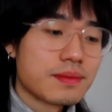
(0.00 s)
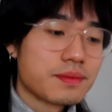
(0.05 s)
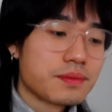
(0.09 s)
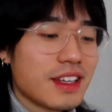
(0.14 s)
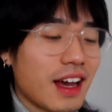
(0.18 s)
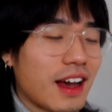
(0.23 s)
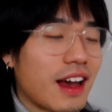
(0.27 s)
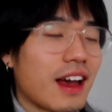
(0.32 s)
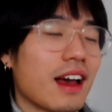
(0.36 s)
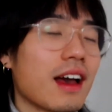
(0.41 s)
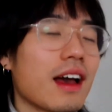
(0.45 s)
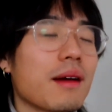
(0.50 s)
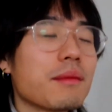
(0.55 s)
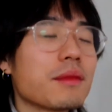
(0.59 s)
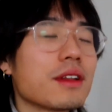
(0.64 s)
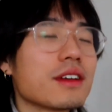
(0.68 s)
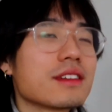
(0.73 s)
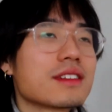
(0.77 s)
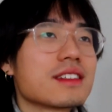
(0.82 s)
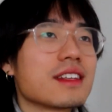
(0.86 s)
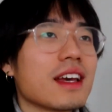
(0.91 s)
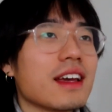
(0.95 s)
Yeah, I'm
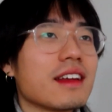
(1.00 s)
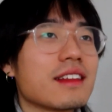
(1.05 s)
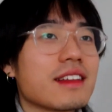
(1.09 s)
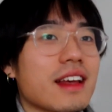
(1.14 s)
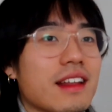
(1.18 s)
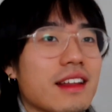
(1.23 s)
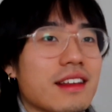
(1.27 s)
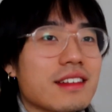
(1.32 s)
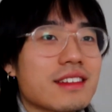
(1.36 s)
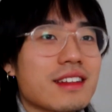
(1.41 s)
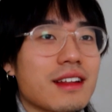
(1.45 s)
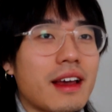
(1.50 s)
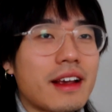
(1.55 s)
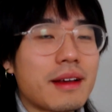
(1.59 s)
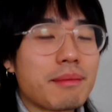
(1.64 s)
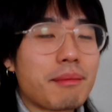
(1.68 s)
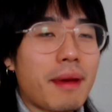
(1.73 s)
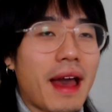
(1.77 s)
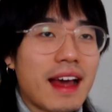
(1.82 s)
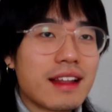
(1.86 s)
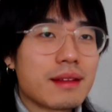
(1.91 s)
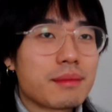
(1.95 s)
not saying that it's like
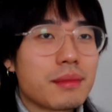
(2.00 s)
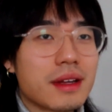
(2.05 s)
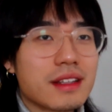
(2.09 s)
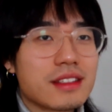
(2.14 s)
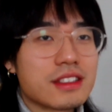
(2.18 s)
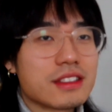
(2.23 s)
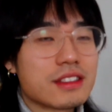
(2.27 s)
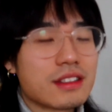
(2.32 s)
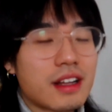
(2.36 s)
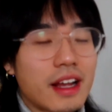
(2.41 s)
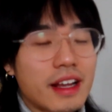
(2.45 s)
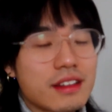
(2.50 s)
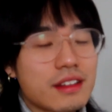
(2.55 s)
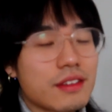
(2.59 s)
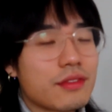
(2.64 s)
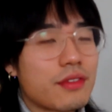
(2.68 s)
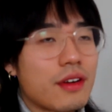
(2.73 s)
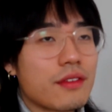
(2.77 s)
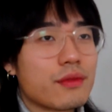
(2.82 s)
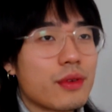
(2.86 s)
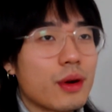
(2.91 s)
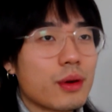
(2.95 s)
bad, but just like
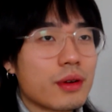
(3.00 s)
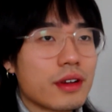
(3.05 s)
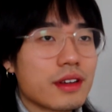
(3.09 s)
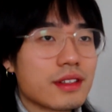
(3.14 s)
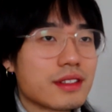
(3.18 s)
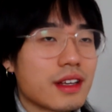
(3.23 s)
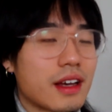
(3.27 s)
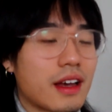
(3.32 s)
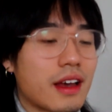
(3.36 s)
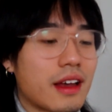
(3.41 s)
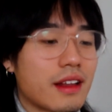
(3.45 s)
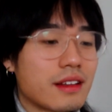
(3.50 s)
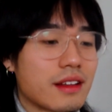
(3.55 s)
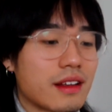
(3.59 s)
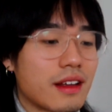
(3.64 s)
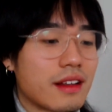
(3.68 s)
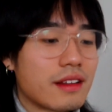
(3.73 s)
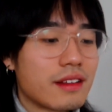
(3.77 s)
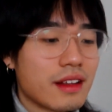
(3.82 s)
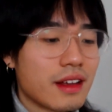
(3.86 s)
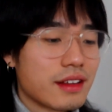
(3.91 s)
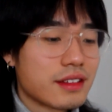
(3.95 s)
different focus. And
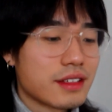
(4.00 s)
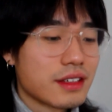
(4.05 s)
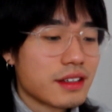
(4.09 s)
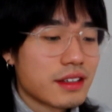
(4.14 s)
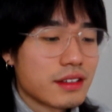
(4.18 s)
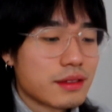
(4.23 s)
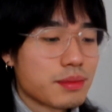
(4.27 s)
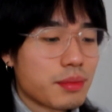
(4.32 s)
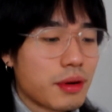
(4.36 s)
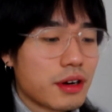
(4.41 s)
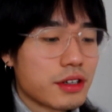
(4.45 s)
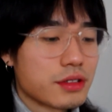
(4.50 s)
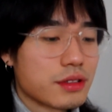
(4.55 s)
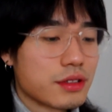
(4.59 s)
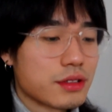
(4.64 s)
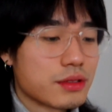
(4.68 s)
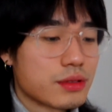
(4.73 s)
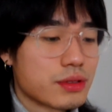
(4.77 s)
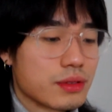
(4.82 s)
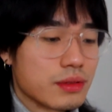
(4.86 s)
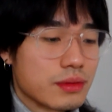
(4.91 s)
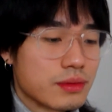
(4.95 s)
I think it's
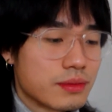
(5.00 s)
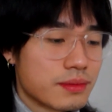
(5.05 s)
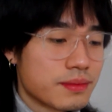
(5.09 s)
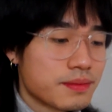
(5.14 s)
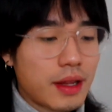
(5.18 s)
partially true.